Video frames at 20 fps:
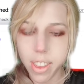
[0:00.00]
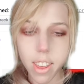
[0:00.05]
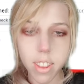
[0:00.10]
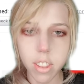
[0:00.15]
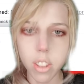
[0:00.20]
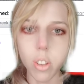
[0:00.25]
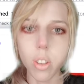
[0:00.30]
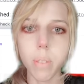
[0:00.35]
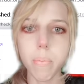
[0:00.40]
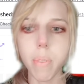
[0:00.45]

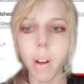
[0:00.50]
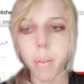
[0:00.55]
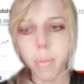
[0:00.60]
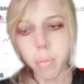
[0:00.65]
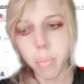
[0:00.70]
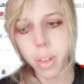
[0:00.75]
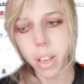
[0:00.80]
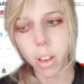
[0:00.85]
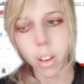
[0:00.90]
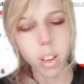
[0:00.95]
Yes, you could
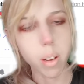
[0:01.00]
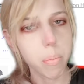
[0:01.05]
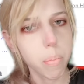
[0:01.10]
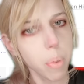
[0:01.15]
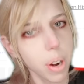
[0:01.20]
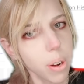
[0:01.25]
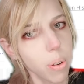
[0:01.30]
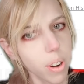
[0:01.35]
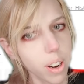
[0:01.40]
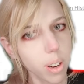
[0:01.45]
probably hook a
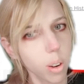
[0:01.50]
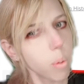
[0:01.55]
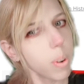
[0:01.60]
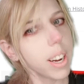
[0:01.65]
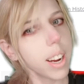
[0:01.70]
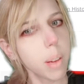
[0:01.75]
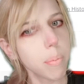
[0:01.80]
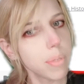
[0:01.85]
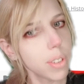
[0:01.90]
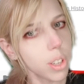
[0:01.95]
brain
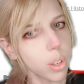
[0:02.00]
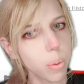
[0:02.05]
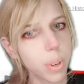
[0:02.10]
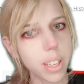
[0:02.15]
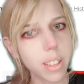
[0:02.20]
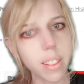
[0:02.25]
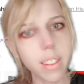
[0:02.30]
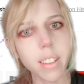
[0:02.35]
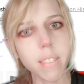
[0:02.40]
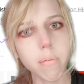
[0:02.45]
organoid up to
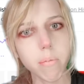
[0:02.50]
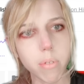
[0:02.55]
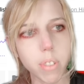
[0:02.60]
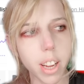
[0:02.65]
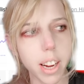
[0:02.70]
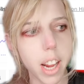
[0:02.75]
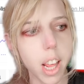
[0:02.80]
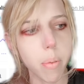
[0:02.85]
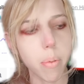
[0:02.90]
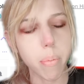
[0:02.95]
it, the
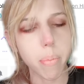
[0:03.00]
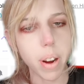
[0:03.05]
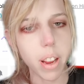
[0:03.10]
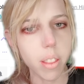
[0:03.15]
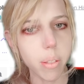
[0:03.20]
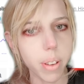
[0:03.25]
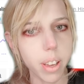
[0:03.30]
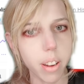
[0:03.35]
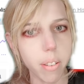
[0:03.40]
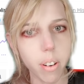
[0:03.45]
tiny human
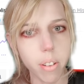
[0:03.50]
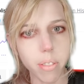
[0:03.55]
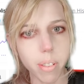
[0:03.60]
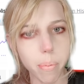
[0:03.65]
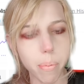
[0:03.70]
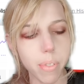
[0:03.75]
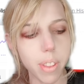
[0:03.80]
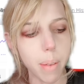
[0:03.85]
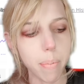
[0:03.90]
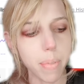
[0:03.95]
brains we can grow
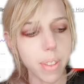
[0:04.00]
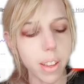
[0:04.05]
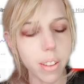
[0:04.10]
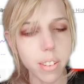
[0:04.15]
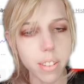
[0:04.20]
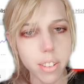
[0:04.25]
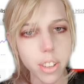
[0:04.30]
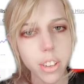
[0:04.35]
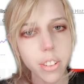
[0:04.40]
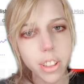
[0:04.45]
from stem
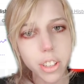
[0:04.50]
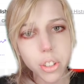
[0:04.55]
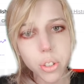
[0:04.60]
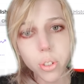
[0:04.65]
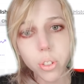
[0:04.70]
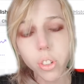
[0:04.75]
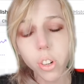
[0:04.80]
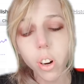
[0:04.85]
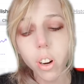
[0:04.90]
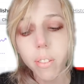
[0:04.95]
cells, in a
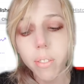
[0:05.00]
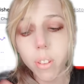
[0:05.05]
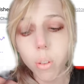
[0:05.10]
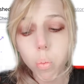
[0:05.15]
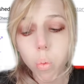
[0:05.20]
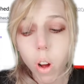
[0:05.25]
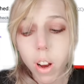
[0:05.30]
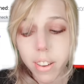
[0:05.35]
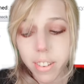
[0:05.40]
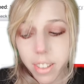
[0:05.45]
literal jar if you
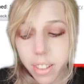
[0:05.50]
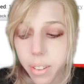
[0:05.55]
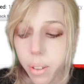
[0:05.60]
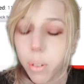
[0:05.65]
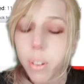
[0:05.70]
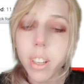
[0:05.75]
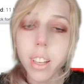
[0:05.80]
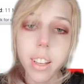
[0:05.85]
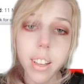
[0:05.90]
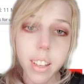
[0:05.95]
want
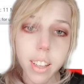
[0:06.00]
to,